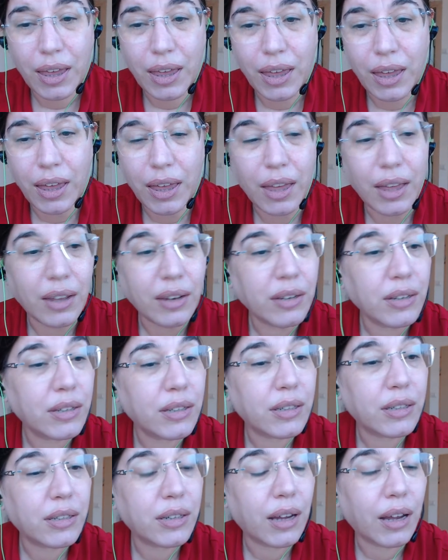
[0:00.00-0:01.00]
And
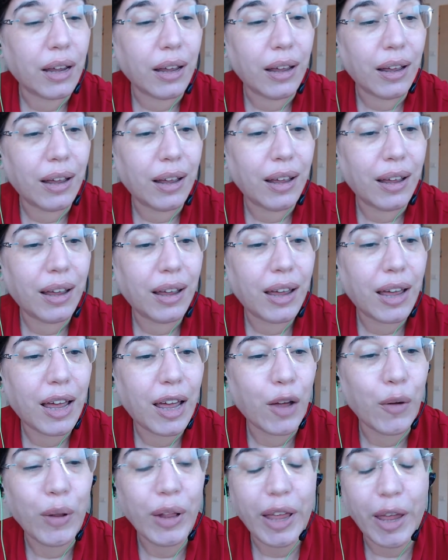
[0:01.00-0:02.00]

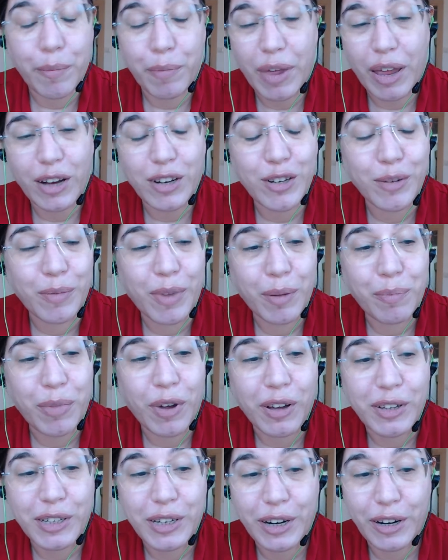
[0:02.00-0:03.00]
I will get back to my
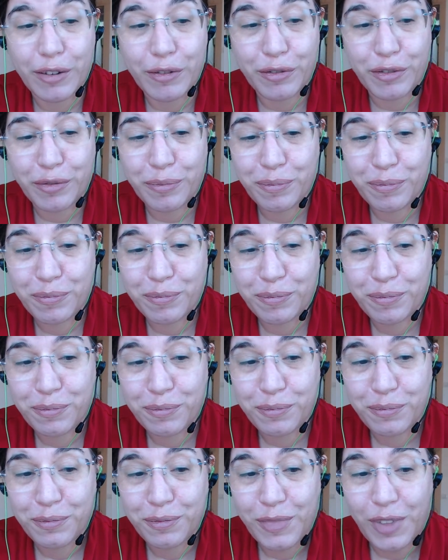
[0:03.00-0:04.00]
positive
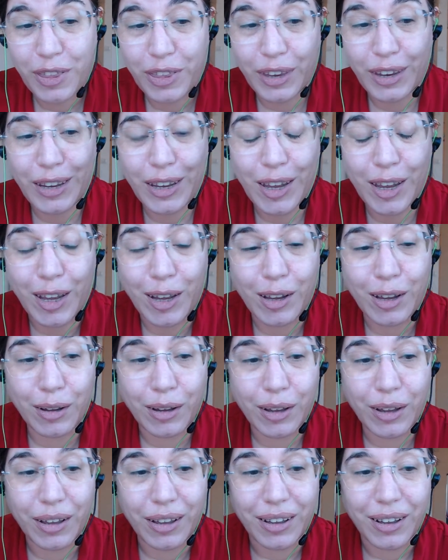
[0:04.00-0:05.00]
thinking
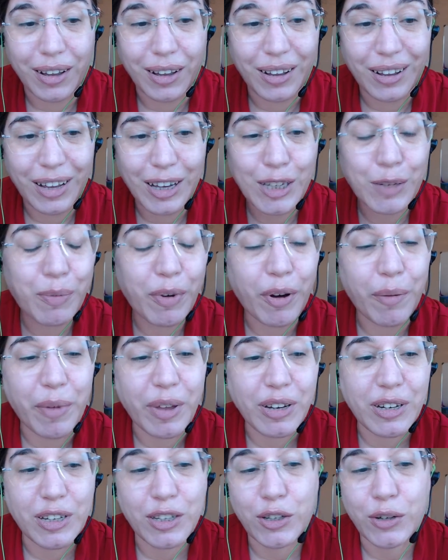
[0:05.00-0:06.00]

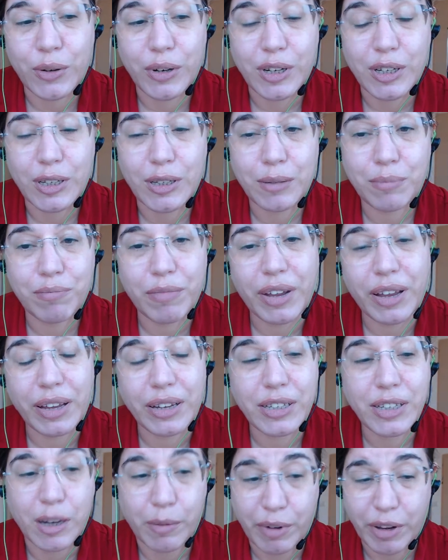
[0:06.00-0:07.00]
experiment as soon as my
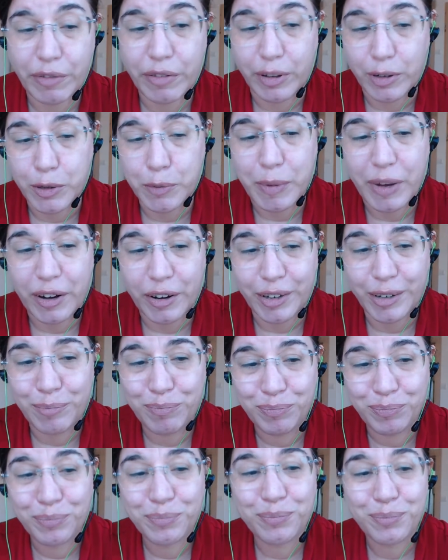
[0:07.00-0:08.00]
stomach feels better.
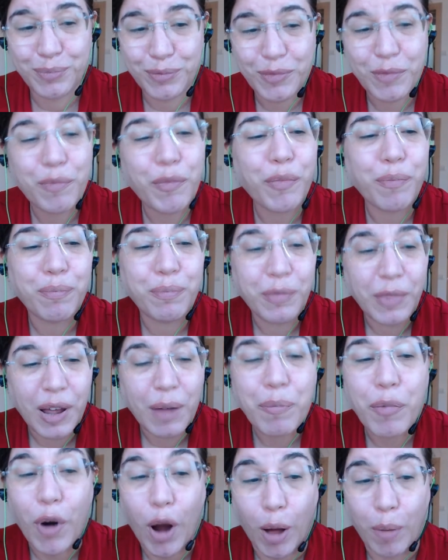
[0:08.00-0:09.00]

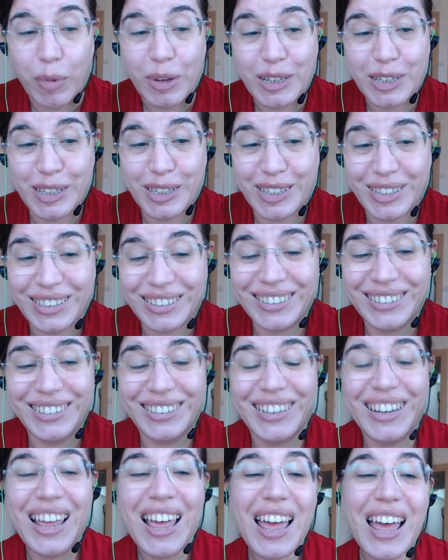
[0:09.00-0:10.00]
Promise.
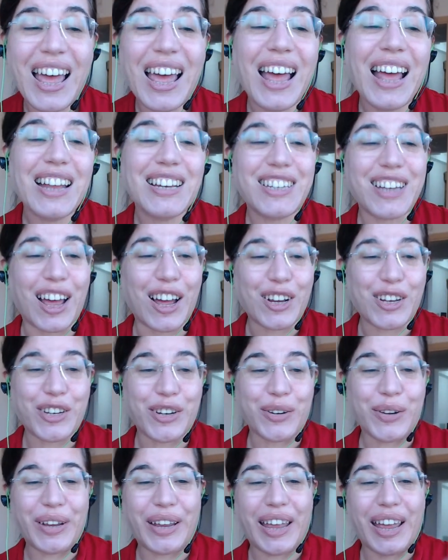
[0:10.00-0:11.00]
Talk to
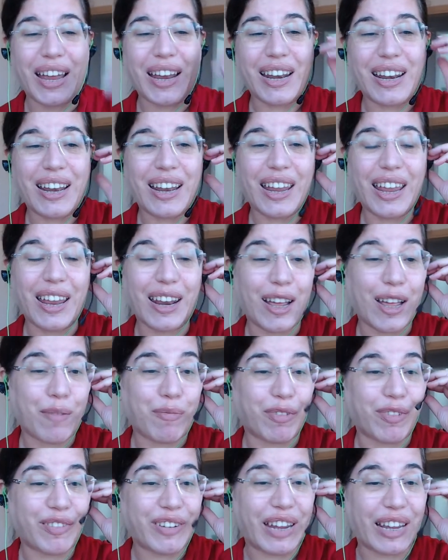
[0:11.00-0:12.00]
you again in a
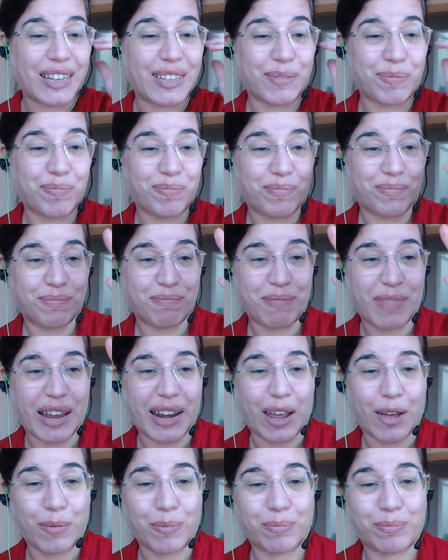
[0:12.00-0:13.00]
couple of days. Bye
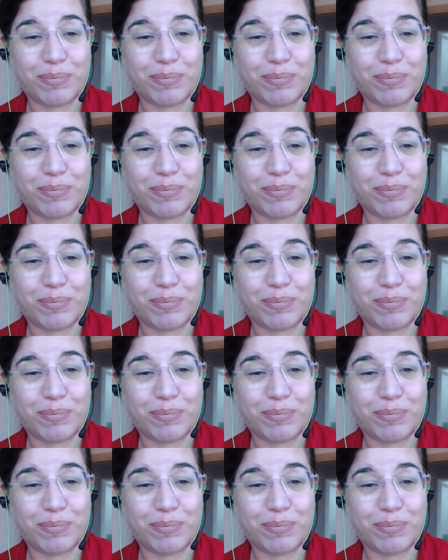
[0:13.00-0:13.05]
now.